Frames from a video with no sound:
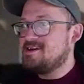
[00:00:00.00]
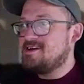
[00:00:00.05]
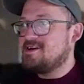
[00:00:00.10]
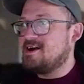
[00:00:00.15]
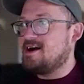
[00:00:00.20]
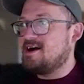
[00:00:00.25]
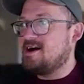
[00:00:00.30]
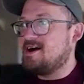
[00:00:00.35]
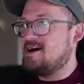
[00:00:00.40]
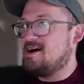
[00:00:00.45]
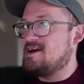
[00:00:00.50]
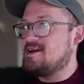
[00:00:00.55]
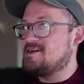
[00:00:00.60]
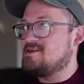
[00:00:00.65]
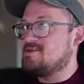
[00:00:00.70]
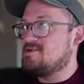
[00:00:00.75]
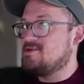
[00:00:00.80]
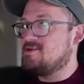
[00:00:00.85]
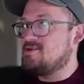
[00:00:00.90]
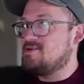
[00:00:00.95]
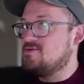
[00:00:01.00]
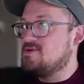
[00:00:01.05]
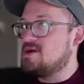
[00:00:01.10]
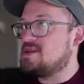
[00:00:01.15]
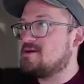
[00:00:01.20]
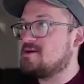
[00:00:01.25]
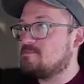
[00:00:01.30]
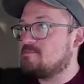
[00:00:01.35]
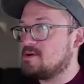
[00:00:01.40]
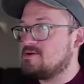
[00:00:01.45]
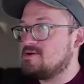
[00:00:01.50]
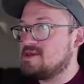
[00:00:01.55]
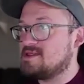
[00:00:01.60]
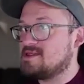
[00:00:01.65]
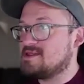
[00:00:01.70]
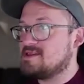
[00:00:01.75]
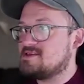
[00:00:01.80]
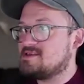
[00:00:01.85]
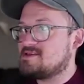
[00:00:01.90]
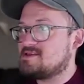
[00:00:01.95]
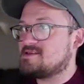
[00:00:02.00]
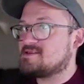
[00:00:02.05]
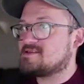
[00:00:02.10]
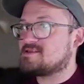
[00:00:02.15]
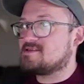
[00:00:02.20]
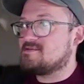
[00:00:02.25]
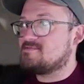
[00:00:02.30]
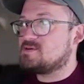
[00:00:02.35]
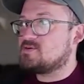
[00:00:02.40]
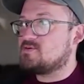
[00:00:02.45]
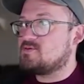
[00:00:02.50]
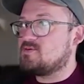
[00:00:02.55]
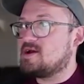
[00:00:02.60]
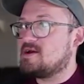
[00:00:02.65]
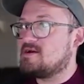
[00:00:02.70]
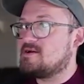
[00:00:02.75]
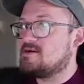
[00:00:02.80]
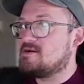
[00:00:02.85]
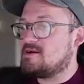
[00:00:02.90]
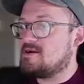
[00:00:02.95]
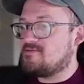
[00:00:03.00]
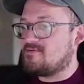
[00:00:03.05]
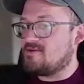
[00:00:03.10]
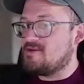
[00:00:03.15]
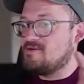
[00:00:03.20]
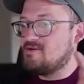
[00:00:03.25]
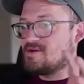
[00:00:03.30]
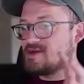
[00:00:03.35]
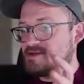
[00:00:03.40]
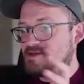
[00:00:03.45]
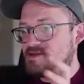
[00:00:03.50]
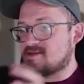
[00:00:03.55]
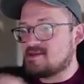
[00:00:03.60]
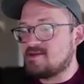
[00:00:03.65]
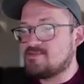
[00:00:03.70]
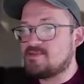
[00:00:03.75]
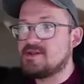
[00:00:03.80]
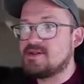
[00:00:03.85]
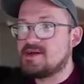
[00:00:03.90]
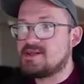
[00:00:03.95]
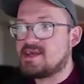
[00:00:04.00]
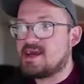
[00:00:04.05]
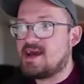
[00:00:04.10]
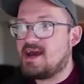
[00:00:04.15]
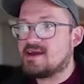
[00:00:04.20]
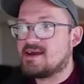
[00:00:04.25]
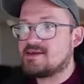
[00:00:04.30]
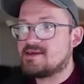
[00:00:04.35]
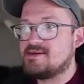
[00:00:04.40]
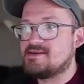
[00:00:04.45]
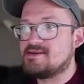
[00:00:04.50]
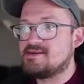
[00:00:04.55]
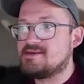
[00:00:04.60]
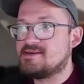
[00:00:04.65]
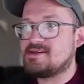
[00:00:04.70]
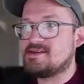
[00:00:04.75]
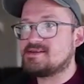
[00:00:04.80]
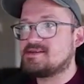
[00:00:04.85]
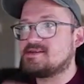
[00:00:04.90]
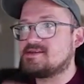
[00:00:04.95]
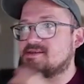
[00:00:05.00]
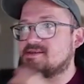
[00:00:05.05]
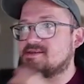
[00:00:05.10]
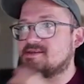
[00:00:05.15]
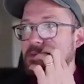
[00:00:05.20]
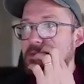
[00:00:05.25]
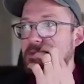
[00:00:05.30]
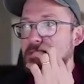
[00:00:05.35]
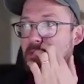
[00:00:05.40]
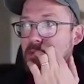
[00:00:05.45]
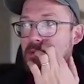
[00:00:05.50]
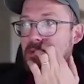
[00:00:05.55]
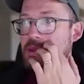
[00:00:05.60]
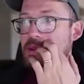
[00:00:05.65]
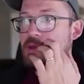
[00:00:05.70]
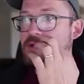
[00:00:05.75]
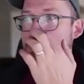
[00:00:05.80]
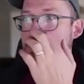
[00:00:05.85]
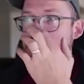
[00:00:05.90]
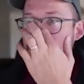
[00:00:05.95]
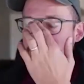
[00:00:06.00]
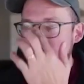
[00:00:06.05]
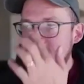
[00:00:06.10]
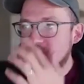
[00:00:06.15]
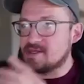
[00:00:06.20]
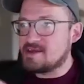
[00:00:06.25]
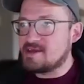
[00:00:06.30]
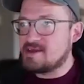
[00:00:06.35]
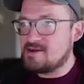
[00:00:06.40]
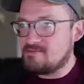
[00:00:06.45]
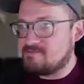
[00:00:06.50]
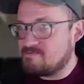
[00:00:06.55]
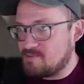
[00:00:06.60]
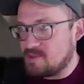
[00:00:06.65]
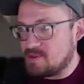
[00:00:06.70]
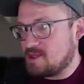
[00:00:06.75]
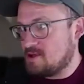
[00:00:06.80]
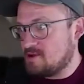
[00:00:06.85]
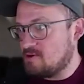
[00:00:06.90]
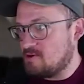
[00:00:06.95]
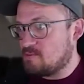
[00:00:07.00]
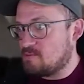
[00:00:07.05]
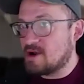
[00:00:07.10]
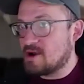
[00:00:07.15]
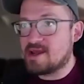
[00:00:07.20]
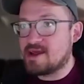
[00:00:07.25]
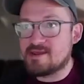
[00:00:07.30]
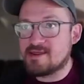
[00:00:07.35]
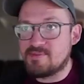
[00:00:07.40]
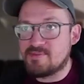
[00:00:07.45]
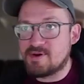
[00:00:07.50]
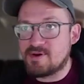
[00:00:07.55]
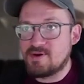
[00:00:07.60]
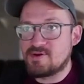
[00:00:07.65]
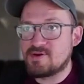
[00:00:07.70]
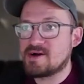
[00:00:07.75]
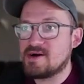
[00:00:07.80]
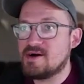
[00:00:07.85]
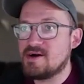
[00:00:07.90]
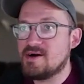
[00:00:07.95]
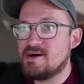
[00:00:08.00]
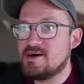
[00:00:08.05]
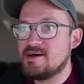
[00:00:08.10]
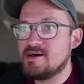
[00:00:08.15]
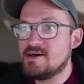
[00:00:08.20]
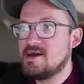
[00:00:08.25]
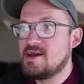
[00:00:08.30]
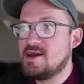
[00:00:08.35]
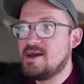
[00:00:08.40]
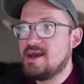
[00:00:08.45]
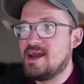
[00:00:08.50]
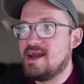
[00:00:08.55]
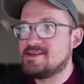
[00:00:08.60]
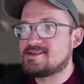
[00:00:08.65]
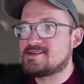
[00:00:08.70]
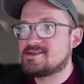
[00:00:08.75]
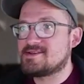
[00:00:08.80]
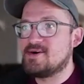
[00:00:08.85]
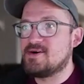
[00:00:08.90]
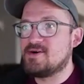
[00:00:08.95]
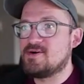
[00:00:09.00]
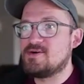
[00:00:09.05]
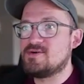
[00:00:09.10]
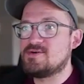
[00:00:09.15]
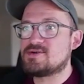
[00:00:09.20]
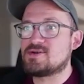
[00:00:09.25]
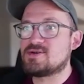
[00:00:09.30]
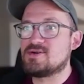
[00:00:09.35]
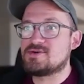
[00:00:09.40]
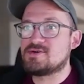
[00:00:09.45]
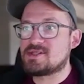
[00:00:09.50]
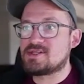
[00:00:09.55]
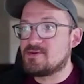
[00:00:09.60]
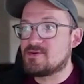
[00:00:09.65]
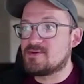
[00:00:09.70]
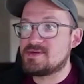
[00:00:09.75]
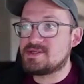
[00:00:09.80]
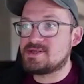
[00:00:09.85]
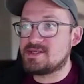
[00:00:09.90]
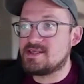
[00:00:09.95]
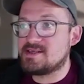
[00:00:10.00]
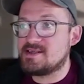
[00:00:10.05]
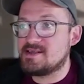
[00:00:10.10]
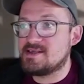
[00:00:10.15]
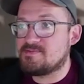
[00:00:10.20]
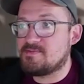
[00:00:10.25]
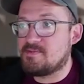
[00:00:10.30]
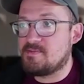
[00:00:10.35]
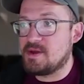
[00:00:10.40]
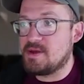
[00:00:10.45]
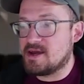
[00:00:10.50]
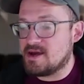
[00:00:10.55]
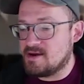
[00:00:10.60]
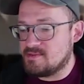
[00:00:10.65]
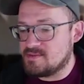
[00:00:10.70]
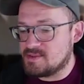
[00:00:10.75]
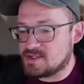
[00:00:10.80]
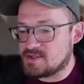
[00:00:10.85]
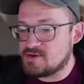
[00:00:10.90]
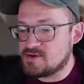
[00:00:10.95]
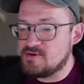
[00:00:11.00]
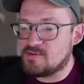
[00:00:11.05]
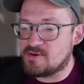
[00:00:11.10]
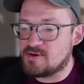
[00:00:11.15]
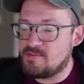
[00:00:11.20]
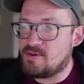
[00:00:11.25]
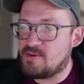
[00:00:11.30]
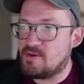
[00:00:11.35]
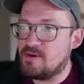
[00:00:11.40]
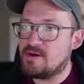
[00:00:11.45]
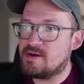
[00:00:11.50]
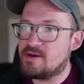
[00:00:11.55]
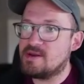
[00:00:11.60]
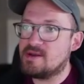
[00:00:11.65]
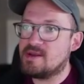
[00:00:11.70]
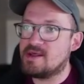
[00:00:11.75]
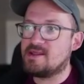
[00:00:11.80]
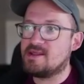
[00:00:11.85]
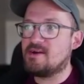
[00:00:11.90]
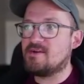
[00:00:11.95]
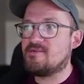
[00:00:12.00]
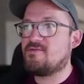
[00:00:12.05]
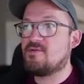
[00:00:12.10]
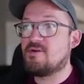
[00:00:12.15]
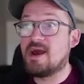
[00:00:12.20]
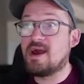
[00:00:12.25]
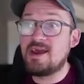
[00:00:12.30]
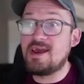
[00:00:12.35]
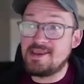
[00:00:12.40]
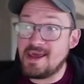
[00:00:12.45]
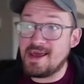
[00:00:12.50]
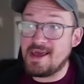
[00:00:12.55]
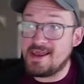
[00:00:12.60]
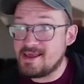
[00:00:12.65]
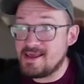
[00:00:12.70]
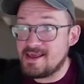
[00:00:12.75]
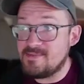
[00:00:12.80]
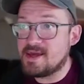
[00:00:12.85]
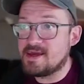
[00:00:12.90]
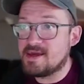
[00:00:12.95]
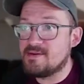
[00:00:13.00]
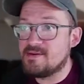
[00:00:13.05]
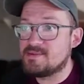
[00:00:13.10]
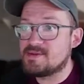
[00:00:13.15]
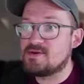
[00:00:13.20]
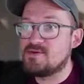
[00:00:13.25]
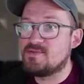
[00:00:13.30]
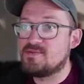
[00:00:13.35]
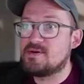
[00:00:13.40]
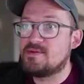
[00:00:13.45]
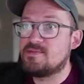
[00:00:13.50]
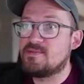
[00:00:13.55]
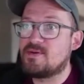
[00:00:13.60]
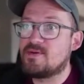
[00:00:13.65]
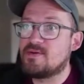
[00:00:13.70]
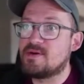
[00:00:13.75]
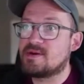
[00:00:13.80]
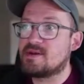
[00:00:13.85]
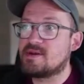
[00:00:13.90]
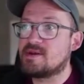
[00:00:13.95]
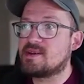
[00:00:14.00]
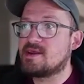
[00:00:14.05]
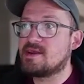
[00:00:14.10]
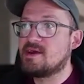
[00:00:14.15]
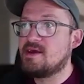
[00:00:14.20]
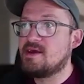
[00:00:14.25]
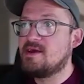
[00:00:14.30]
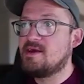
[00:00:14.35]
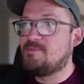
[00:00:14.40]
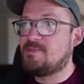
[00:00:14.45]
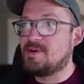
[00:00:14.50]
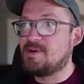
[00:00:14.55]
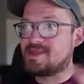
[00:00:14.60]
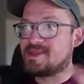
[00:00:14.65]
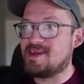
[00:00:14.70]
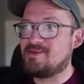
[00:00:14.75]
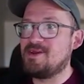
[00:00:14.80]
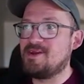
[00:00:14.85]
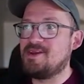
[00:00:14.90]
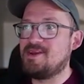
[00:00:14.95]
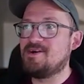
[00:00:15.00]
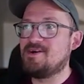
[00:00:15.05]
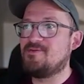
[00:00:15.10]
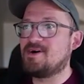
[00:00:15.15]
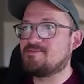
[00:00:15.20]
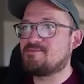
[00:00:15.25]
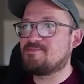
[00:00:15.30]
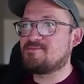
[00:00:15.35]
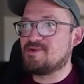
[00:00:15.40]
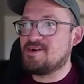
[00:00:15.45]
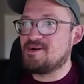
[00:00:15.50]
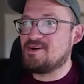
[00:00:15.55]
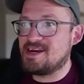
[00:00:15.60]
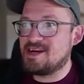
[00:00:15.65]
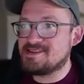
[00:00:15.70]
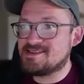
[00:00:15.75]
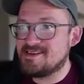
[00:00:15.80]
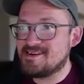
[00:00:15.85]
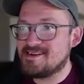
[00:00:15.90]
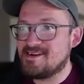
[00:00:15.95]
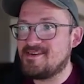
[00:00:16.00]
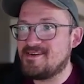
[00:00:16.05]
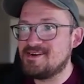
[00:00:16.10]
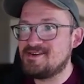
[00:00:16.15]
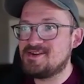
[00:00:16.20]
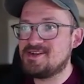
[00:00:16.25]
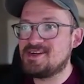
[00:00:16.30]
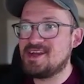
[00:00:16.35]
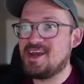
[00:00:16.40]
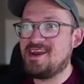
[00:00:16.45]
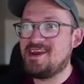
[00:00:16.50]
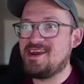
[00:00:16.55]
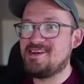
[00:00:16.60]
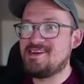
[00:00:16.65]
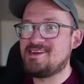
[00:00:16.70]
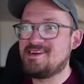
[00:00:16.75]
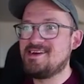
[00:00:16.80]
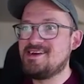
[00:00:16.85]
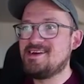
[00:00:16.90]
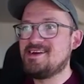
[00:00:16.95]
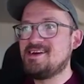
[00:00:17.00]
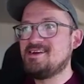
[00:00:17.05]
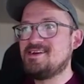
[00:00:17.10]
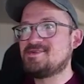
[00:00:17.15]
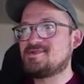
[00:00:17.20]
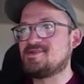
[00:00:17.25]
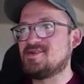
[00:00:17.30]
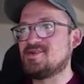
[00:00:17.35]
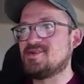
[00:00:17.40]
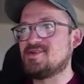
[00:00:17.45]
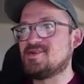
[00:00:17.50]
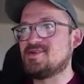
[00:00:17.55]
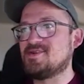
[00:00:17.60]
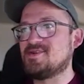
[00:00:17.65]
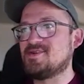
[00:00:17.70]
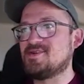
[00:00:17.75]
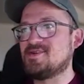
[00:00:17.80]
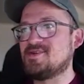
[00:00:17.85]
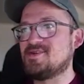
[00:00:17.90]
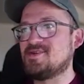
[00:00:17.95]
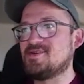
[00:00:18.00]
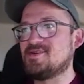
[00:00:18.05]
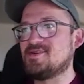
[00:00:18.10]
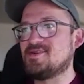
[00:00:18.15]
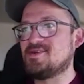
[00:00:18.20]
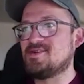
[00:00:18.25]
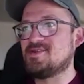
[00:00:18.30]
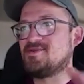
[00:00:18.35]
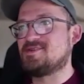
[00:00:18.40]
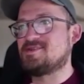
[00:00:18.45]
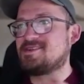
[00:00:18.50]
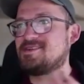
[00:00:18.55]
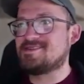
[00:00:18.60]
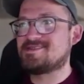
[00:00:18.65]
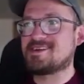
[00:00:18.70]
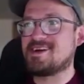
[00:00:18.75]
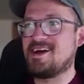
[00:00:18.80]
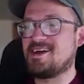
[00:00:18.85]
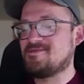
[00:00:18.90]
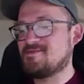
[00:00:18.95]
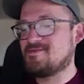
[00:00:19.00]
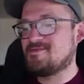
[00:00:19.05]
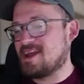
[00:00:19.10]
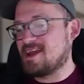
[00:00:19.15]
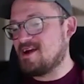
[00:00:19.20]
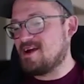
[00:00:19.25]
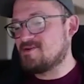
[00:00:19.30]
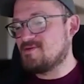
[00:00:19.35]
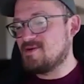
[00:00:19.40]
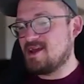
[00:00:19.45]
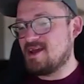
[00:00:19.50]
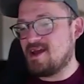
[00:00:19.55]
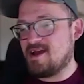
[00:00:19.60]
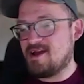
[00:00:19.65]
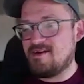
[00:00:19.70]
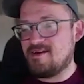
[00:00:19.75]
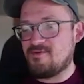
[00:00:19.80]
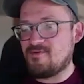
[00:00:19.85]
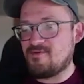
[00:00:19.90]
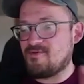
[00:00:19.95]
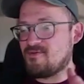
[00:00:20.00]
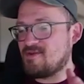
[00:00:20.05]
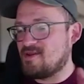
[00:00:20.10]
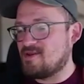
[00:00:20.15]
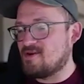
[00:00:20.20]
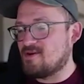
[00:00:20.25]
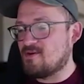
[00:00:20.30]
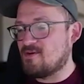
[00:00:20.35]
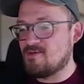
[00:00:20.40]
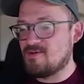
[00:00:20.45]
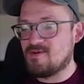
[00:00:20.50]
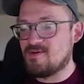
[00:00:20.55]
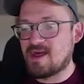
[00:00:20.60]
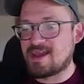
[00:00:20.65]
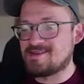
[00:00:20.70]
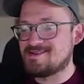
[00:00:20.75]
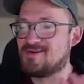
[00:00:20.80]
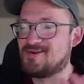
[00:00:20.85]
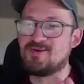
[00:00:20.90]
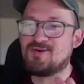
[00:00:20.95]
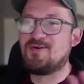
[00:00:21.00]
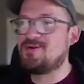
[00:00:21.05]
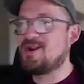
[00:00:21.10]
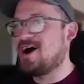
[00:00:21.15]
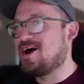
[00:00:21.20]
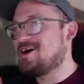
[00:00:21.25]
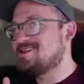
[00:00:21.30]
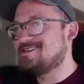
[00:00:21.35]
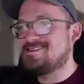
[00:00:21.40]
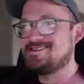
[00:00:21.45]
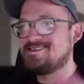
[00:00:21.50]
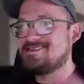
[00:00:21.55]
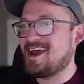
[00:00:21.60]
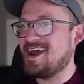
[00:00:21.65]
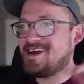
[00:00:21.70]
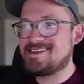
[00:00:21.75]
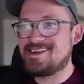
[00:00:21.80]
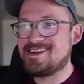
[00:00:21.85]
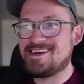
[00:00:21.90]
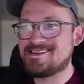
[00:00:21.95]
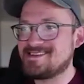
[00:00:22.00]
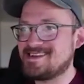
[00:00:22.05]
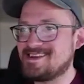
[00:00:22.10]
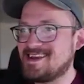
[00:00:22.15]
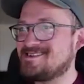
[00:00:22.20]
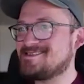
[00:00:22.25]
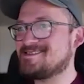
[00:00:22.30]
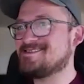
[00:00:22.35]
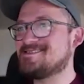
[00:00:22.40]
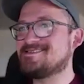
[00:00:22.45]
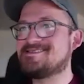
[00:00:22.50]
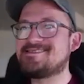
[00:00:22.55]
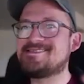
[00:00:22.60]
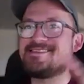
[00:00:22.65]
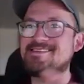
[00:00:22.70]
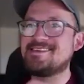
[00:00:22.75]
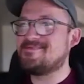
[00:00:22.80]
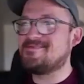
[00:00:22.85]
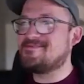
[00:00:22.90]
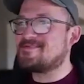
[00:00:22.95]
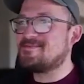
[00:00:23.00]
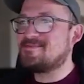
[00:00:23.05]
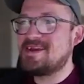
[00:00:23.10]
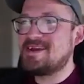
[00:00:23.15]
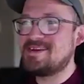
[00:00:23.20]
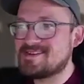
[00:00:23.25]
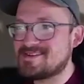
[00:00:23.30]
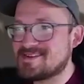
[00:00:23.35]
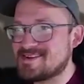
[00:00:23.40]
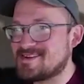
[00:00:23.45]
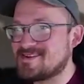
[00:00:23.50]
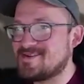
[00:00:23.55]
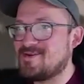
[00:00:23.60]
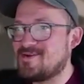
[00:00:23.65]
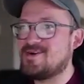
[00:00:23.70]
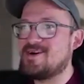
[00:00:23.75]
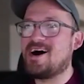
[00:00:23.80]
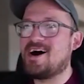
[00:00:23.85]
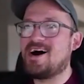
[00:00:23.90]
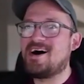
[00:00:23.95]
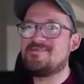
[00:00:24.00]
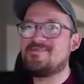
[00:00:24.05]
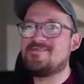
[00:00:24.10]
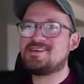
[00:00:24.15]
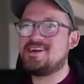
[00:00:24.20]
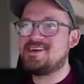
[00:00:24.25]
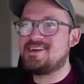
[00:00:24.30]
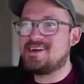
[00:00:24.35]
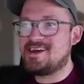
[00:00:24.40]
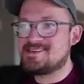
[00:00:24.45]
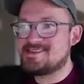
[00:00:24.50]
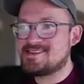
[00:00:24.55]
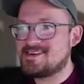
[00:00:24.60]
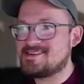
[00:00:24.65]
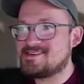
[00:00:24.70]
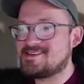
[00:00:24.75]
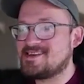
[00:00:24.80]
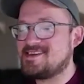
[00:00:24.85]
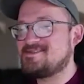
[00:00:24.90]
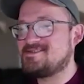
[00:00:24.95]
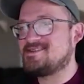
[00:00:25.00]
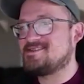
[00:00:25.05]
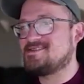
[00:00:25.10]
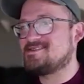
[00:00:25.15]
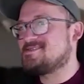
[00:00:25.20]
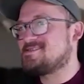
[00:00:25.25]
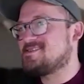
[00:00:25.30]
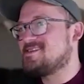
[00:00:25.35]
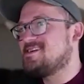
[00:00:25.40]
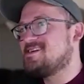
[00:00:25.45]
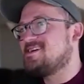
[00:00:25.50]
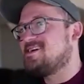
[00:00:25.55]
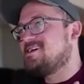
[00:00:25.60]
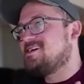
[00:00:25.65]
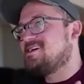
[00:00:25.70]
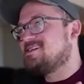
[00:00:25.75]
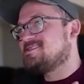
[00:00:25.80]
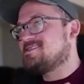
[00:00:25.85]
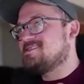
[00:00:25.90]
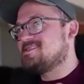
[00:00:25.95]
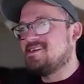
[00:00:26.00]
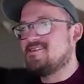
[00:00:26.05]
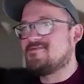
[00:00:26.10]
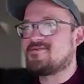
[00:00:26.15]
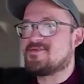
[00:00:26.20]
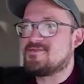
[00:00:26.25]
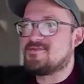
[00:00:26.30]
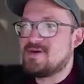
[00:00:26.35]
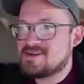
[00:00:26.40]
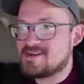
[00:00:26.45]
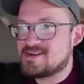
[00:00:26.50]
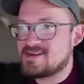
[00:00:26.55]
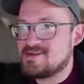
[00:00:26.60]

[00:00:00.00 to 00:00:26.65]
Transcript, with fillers: uh, you, you end up building these systems where if you can Sybil attack the system, you can usually you know break the protocol. And so, so Sybil resistance becomes super important, and therefore identity becomes super important. But then we don't want to put all that stuff on chain. So there's this kind of like, how do we have, you know, like zero knowledge attestations to the information or off chain attestations to the information